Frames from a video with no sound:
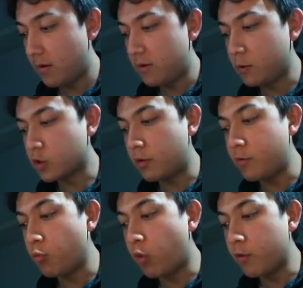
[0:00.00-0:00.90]
There's going to be
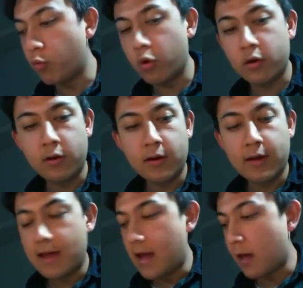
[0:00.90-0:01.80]
1, 1,
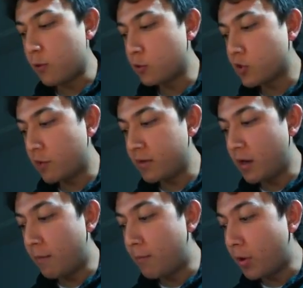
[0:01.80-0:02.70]
and and then there's going to be
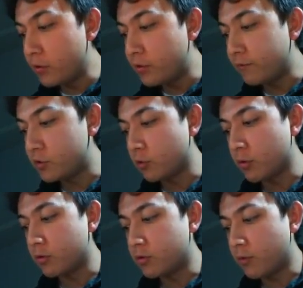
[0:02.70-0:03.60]
a bunch of
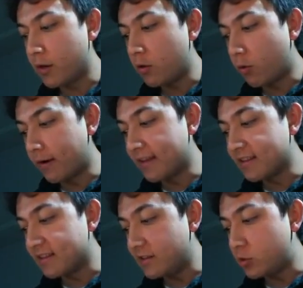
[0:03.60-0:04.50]
zeros, right? Or at
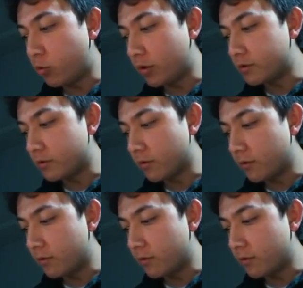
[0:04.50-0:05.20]
least 1 0.